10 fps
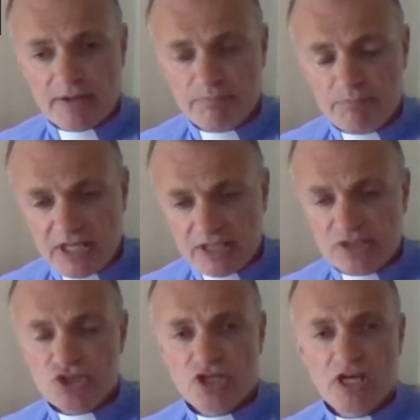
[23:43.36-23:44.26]

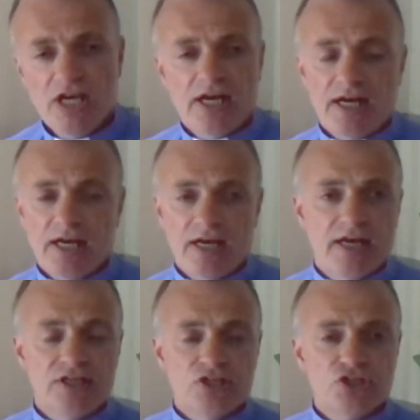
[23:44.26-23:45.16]
means,
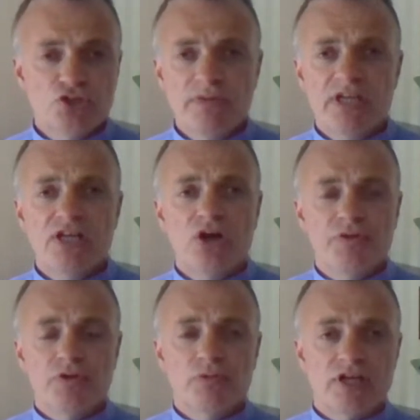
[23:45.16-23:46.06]
and in so many
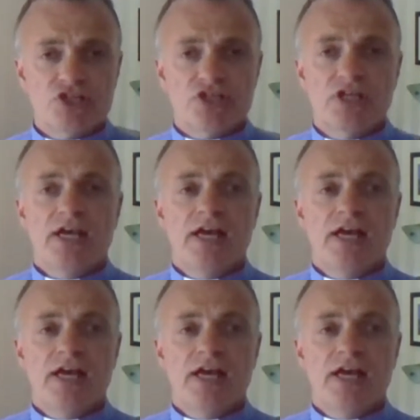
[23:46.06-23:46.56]
other ways.